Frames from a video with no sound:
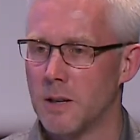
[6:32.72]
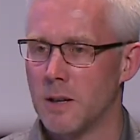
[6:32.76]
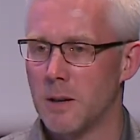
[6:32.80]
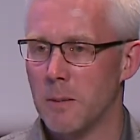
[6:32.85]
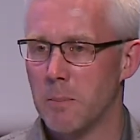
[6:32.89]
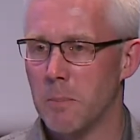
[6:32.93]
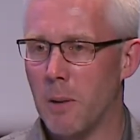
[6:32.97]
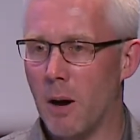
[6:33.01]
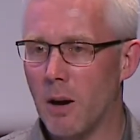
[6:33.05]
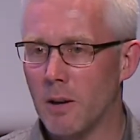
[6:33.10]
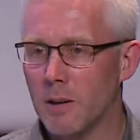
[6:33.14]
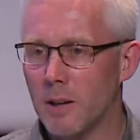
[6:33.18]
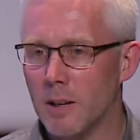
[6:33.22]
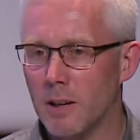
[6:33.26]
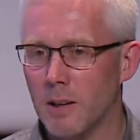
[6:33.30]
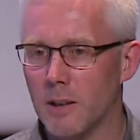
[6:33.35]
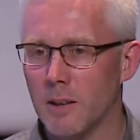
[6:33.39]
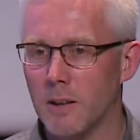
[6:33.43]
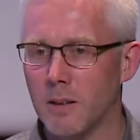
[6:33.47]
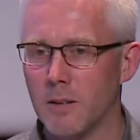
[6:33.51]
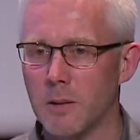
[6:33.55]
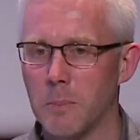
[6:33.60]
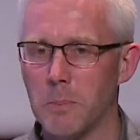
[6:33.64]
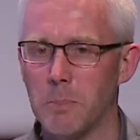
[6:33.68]
Marketing
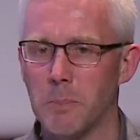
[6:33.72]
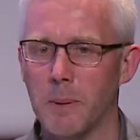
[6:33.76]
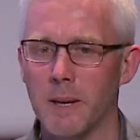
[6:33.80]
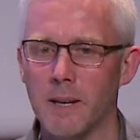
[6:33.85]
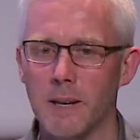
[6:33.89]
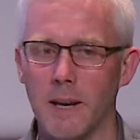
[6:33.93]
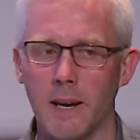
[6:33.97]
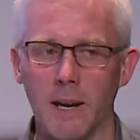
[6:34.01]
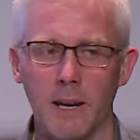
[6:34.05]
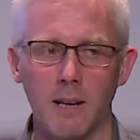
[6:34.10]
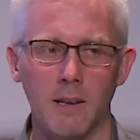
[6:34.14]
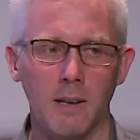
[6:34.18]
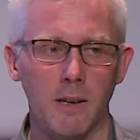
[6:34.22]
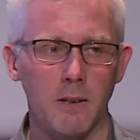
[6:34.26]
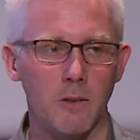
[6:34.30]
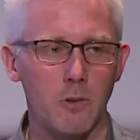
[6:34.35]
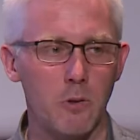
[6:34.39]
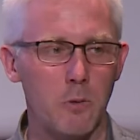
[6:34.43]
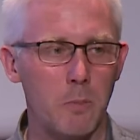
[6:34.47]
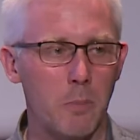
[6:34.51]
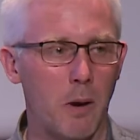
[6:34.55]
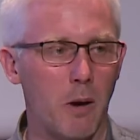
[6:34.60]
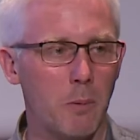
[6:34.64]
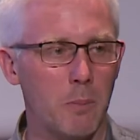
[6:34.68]
is a bit alien to
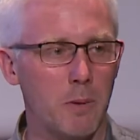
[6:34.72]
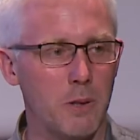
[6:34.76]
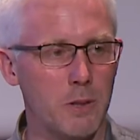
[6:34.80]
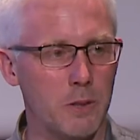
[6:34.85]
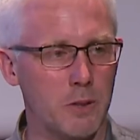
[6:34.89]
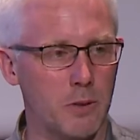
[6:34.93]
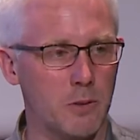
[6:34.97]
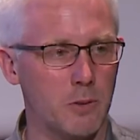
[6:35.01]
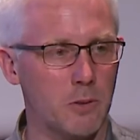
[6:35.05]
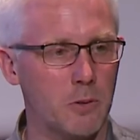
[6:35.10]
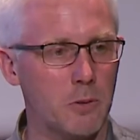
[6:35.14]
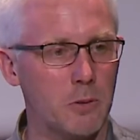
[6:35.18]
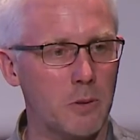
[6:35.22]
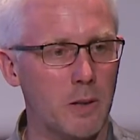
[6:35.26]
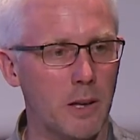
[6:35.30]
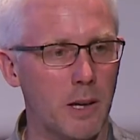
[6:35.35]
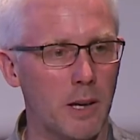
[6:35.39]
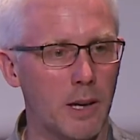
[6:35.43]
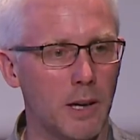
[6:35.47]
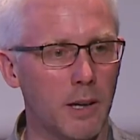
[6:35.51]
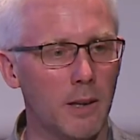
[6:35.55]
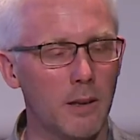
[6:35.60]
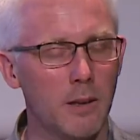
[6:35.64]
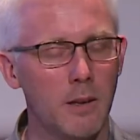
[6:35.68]
publishers
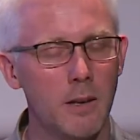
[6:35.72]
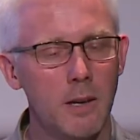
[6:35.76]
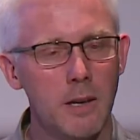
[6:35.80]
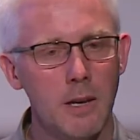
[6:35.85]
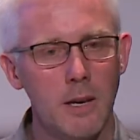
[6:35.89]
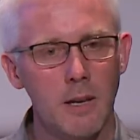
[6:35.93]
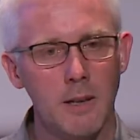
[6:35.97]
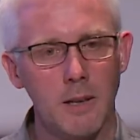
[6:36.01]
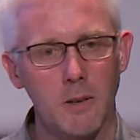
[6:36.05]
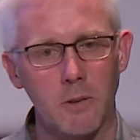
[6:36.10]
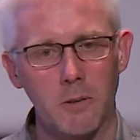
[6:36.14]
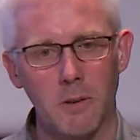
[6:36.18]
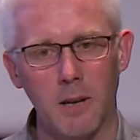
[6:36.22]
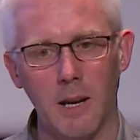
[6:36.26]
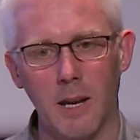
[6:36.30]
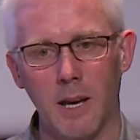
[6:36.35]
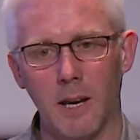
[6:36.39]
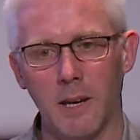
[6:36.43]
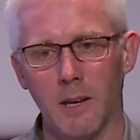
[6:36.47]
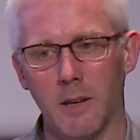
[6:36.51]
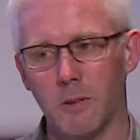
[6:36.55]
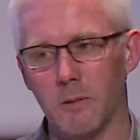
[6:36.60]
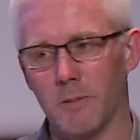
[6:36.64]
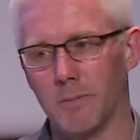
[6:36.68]
today. They
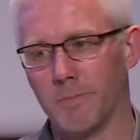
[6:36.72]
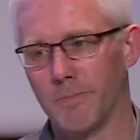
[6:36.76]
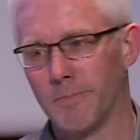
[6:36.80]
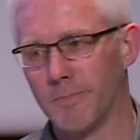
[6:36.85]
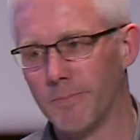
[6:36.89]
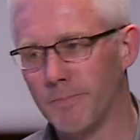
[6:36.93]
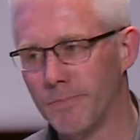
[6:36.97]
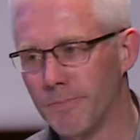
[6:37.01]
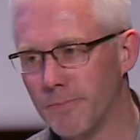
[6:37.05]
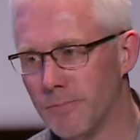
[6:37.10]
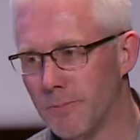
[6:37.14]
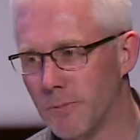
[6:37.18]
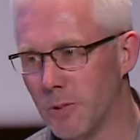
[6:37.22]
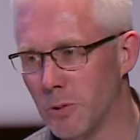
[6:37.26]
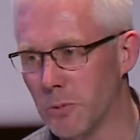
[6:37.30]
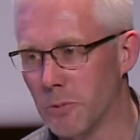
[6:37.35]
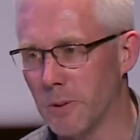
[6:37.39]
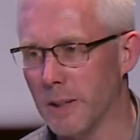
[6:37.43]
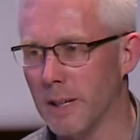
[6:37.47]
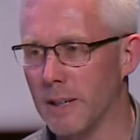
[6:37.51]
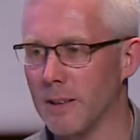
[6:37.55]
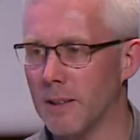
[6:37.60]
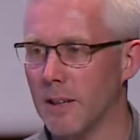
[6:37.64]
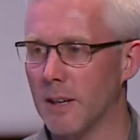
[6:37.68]
rely on the
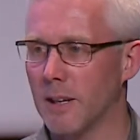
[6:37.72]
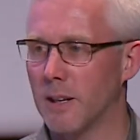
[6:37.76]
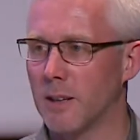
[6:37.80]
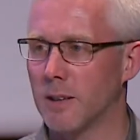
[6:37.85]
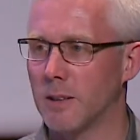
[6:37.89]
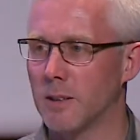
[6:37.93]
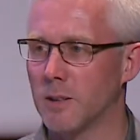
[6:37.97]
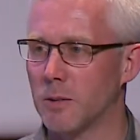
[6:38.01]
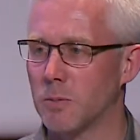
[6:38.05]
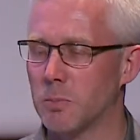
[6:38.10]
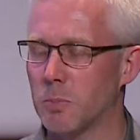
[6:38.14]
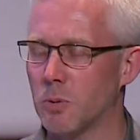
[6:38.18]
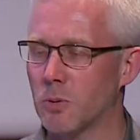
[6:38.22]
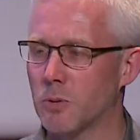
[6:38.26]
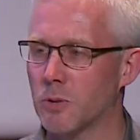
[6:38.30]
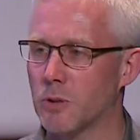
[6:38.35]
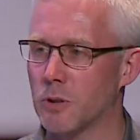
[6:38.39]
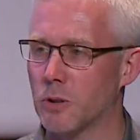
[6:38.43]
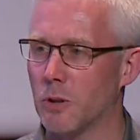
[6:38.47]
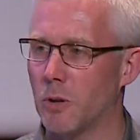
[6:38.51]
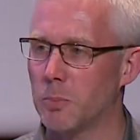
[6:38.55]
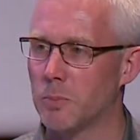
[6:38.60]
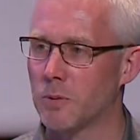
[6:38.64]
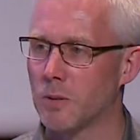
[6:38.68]
retailers,
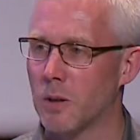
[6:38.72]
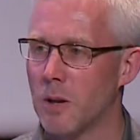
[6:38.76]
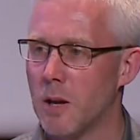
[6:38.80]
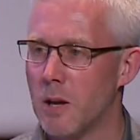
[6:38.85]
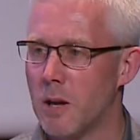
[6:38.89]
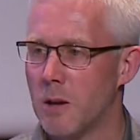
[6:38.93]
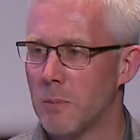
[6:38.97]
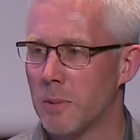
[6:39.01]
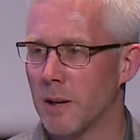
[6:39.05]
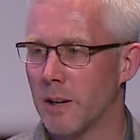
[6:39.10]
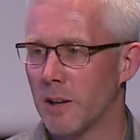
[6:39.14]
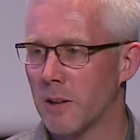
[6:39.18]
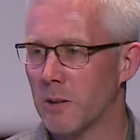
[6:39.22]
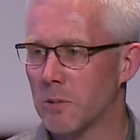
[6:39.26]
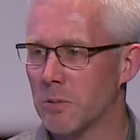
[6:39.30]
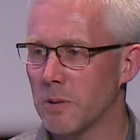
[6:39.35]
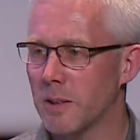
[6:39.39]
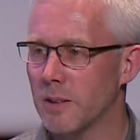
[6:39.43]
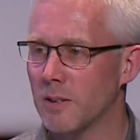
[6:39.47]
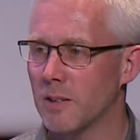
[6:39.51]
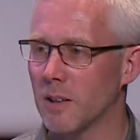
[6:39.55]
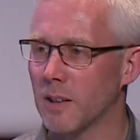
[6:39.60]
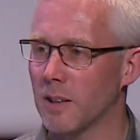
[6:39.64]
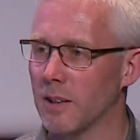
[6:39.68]
bookshops, but
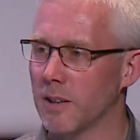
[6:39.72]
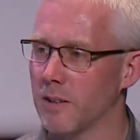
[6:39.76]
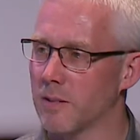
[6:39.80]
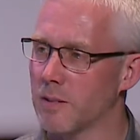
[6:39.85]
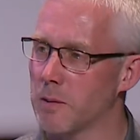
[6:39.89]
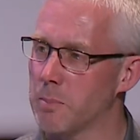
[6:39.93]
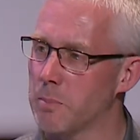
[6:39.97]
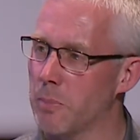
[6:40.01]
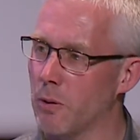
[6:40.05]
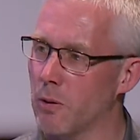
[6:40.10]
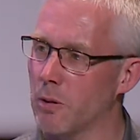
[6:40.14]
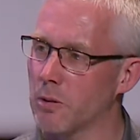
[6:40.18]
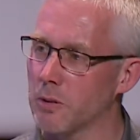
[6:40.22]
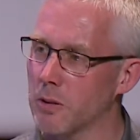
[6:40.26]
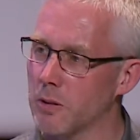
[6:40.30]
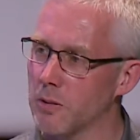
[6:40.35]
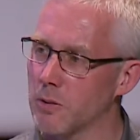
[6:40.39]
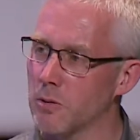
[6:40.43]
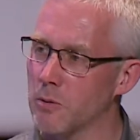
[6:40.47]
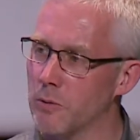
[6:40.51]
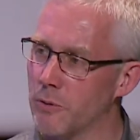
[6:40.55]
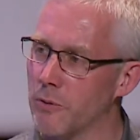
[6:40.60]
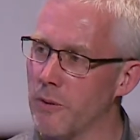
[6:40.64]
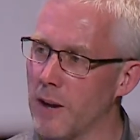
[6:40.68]
increasingly it's important
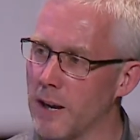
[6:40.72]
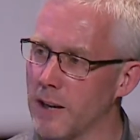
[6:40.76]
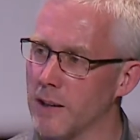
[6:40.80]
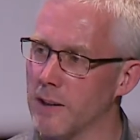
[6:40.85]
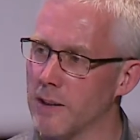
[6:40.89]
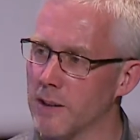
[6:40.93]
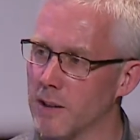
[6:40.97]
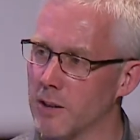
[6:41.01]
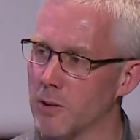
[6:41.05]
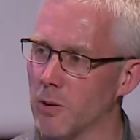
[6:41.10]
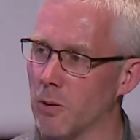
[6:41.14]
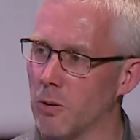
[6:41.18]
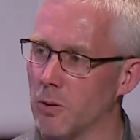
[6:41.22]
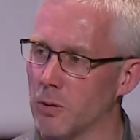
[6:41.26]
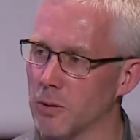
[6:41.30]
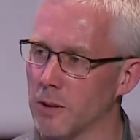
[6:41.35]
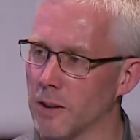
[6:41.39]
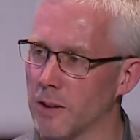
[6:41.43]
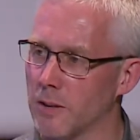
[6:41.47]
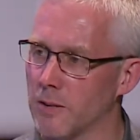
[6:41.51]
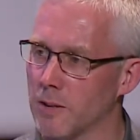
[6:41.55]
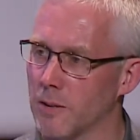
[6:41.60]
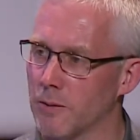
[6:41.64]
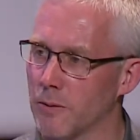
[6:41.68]
to find that
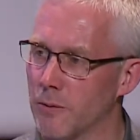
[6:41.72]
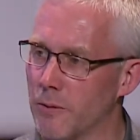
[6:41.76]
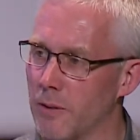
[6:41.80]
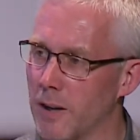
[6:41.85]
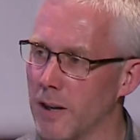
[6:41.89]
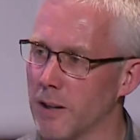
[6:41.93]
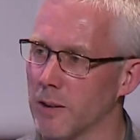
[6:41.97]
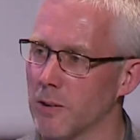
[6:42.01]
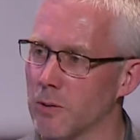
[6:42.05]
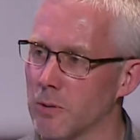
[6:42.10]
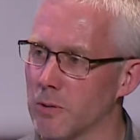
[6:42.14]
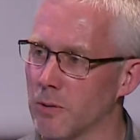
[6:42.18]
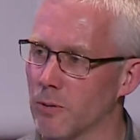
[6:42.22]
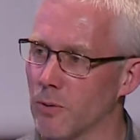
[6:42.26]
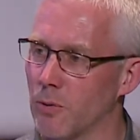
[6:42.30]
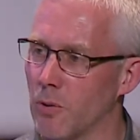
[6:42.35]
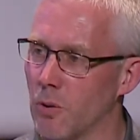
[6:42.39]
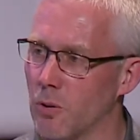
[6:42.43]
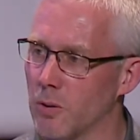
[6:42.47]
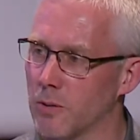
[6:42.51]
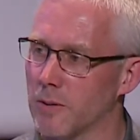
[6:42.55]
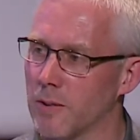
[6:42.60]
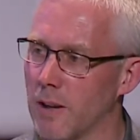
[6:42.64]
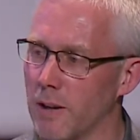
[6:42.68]
audience and find those
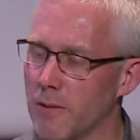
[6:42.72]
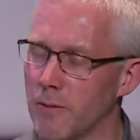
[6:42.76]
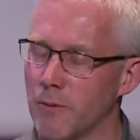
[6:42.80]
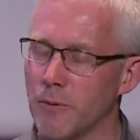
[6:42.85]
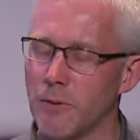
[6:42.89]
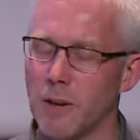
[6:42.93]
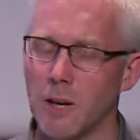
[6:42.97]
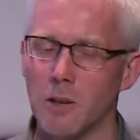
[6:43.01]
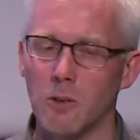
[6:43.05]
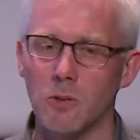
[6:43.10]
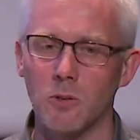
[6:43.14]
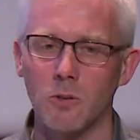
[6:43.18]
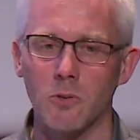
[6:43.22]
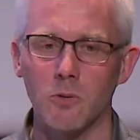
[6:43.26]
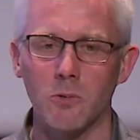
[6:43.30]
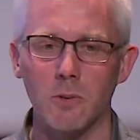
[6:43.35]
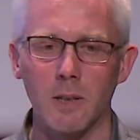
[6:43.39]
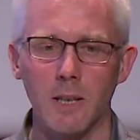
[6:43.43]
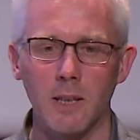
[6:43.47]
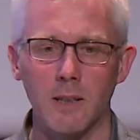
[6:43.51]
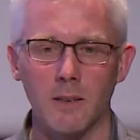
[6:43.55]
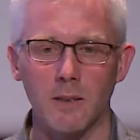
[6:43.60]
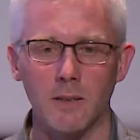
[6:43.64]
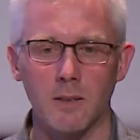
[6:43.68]
first 10,000
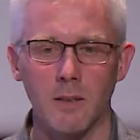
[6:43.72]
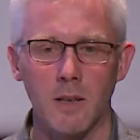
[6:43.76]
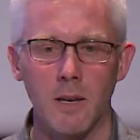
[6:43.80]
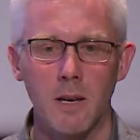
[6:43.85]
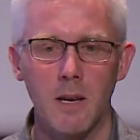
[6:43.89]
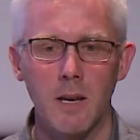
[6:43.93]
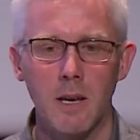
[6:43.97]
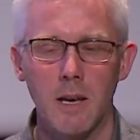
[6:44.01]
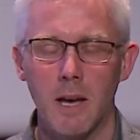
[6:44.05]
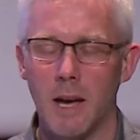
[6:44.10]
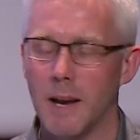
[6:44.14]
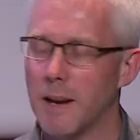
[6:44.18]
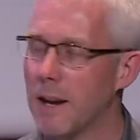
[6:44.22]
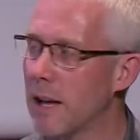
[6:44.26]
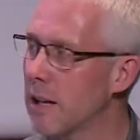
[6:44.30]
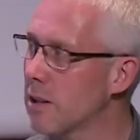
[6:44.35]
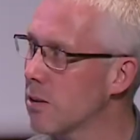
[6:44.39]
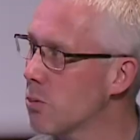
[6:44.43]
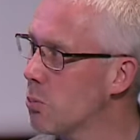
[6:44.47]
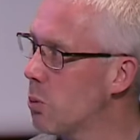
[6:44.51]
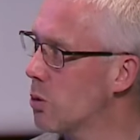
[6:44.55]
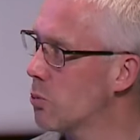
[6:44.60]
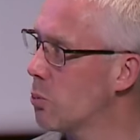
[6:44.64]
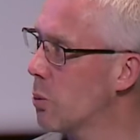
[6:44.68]
readers. And that's
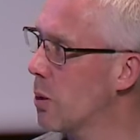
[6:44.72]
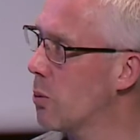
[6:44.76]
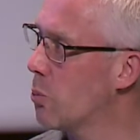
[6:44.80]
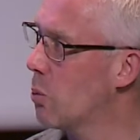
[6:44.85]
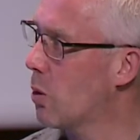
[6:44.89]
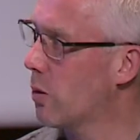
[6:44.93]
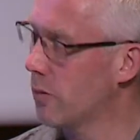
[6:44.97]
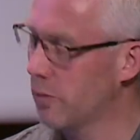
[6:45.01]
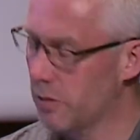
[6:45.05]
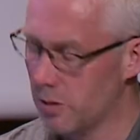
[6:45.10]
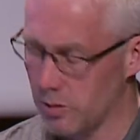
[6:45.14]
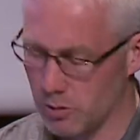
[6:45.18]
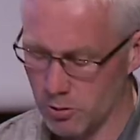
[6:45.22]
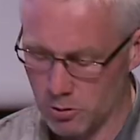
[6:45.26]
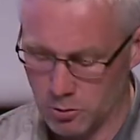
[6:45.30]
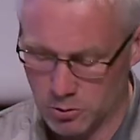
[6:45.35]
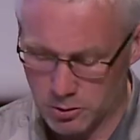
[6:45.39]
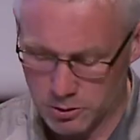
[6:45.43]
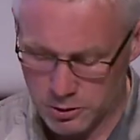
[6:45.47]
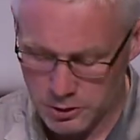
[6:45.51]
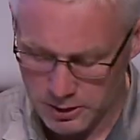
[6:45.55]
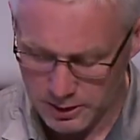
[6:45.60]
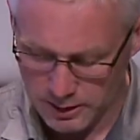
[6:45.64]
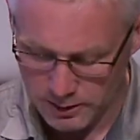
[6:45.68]
what we wanted to
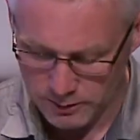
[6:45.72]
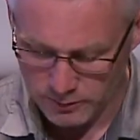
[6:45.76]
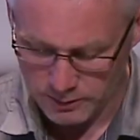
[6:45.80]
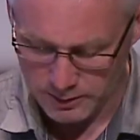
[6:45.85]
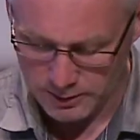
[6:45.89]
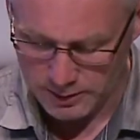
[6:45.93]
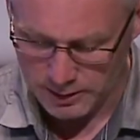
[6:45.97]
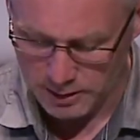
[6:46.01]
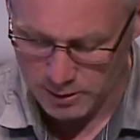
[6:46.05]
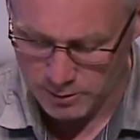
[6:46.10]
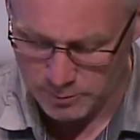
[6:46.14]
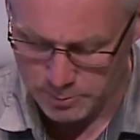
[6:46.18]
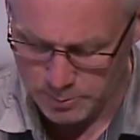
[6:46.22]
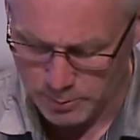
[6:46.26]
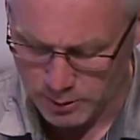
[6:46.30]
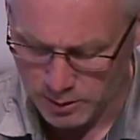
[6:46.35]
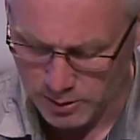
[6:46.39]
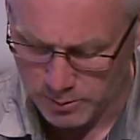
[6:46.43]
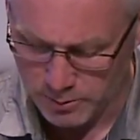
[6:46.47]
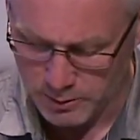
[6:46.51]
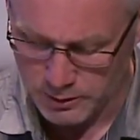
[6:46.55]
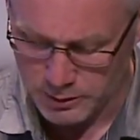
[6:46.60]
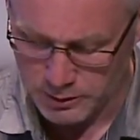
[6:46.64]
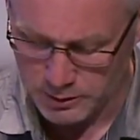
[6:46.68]
achieve and help
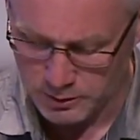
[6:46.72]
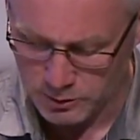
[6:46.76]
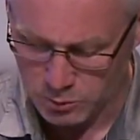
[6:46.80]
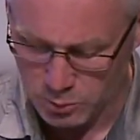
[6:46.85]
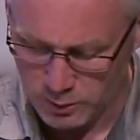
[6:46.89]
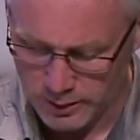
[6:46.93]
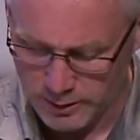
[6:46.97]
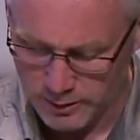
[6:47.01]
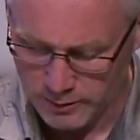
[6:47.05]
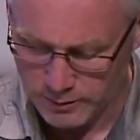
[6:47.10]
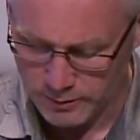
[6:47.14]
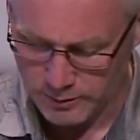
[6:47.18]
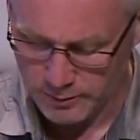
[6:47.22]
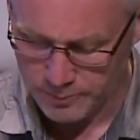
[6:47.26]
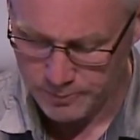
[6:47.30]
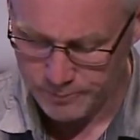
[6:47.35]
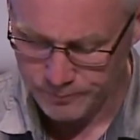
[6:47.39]
publishers with.